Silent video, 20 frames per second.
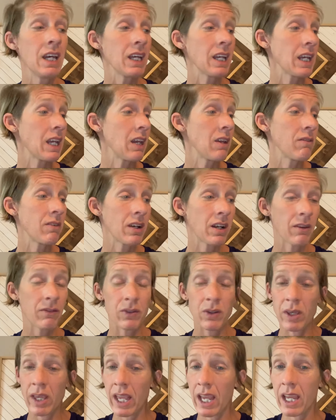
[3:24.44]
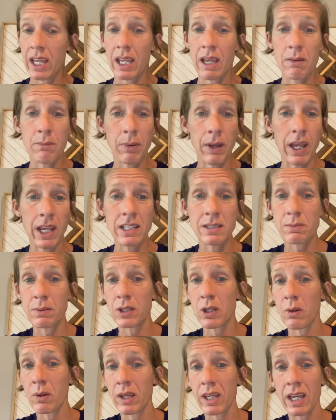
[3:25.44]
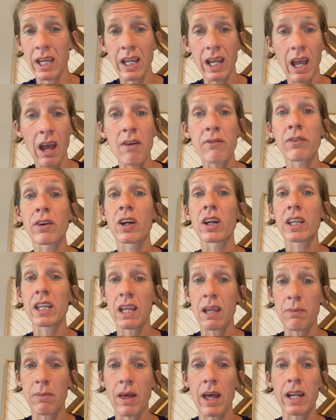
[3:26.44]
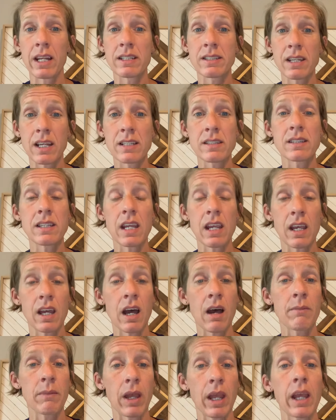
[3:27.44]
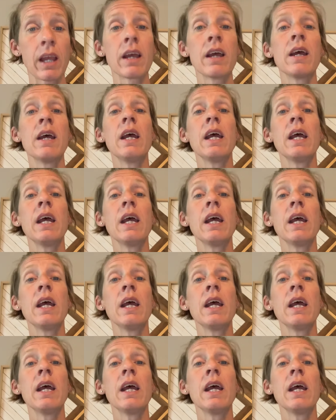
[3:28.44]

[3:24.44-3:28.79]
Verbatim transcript: Even if you can't hit pace, but you hit effort, keep that intensity coming.